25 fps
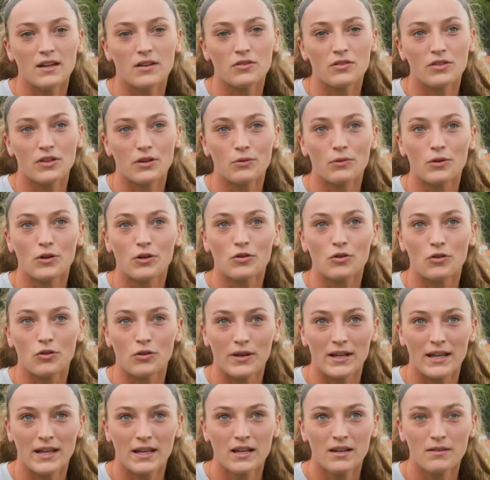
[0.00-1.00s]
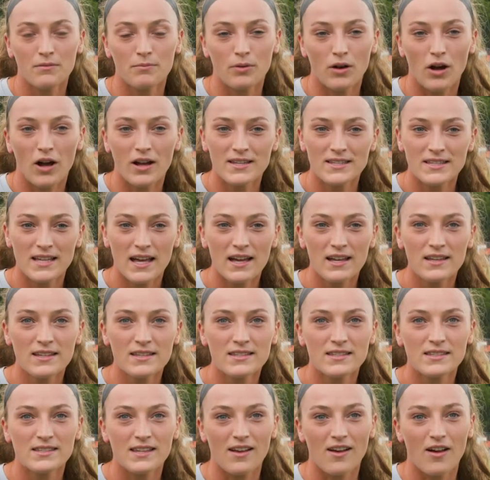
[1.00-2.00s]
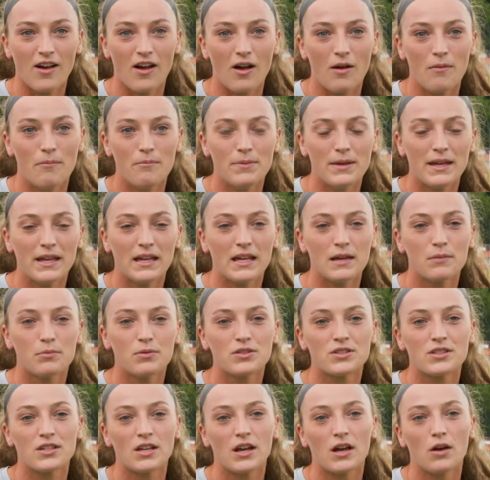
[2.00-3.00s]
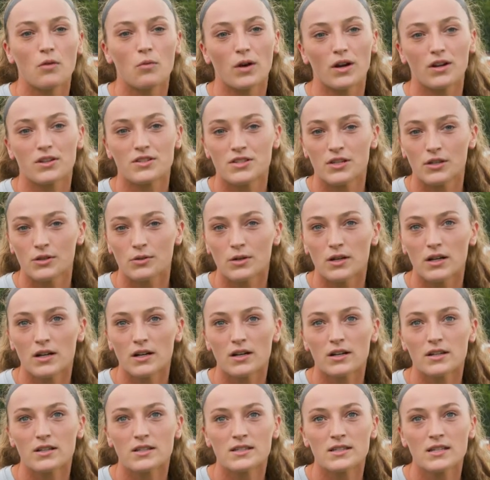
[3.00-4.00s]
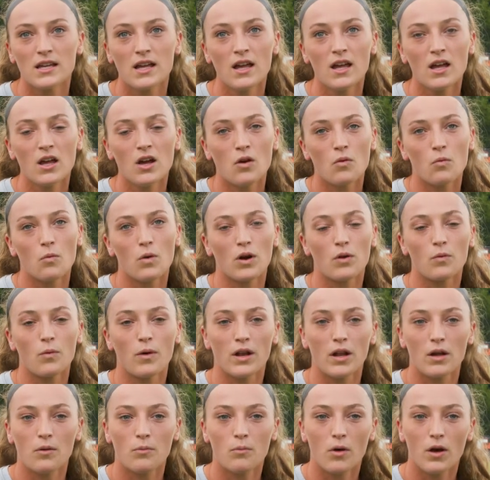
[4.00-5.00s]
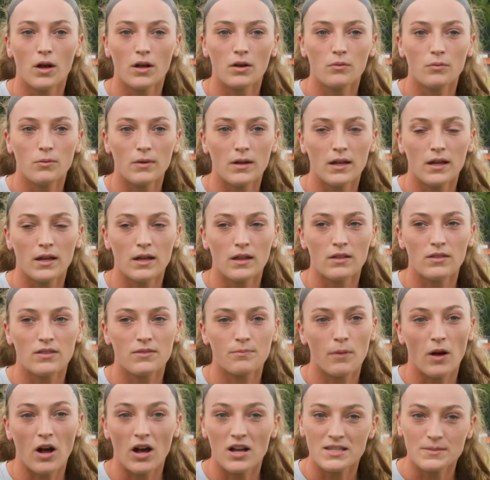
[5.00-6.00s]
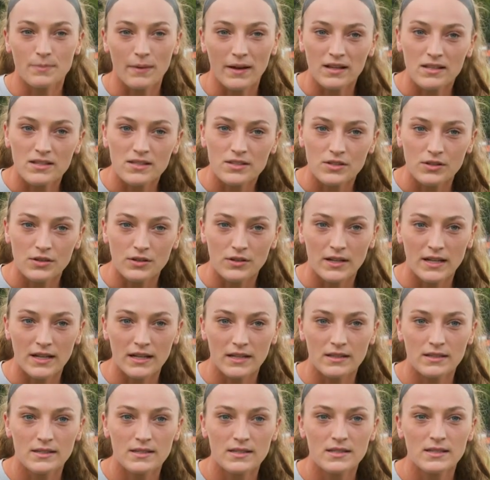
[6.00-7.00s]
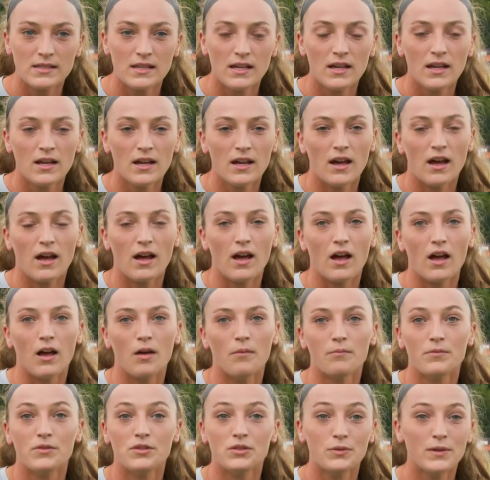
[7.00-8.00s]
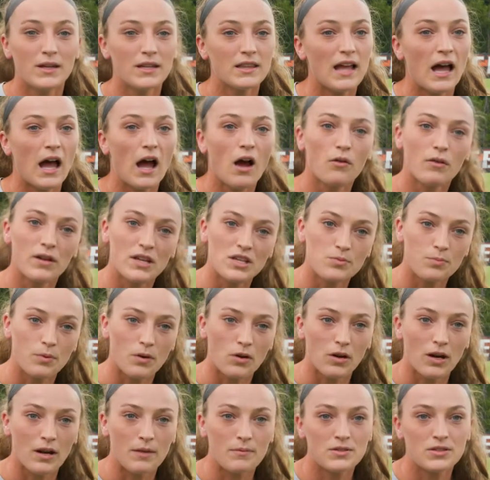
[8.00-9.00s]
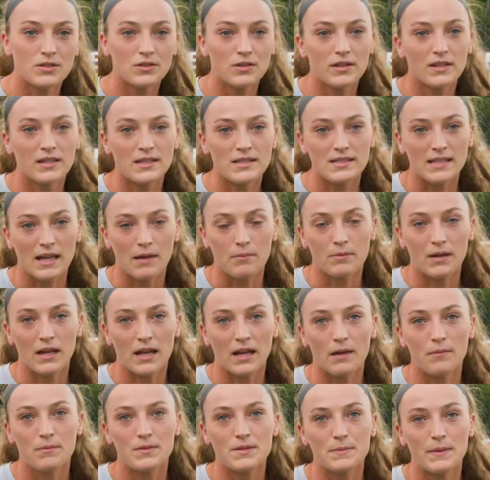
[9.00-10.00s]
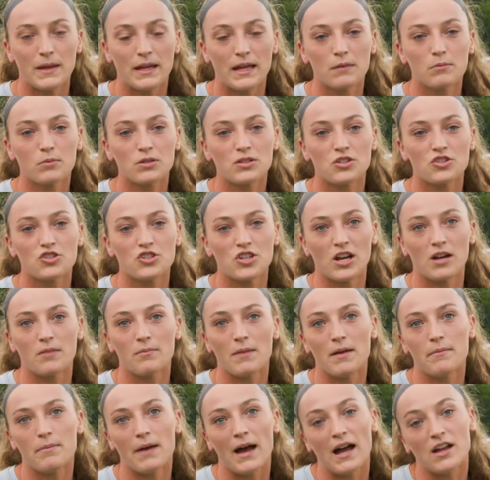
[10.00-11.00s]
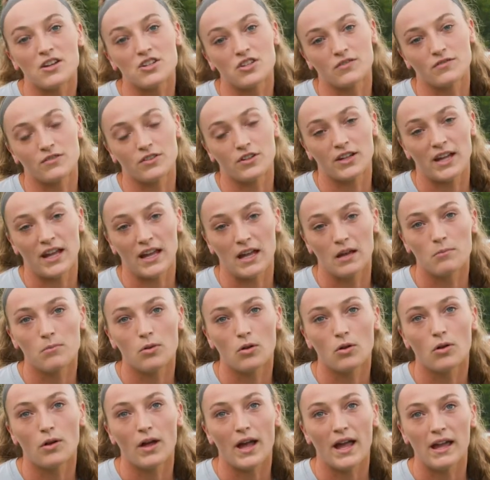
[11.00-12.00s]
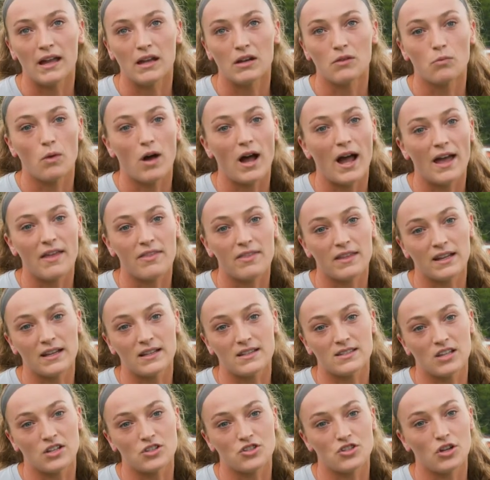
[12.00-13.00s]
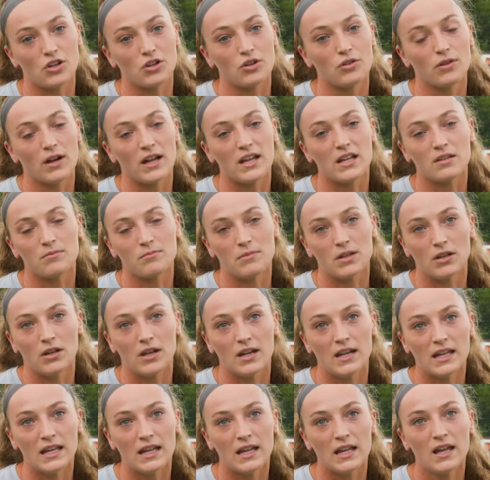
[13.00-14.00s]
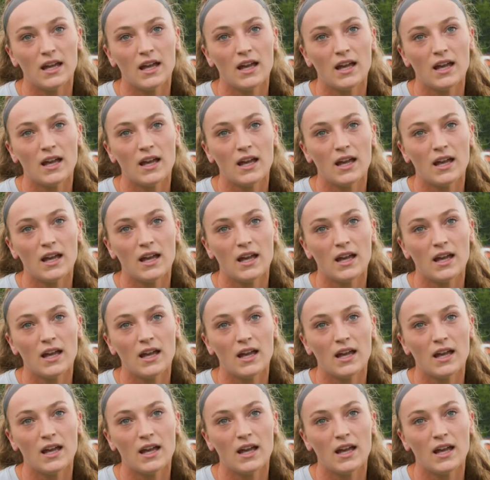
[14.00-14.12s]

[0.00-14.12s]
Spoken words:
the recruiting process, being able to work tours, work one-on-one with prospect students, doing the outreach programs, doing the STEM camps, being able to share my passion for Campbell and why I think it's such a great community.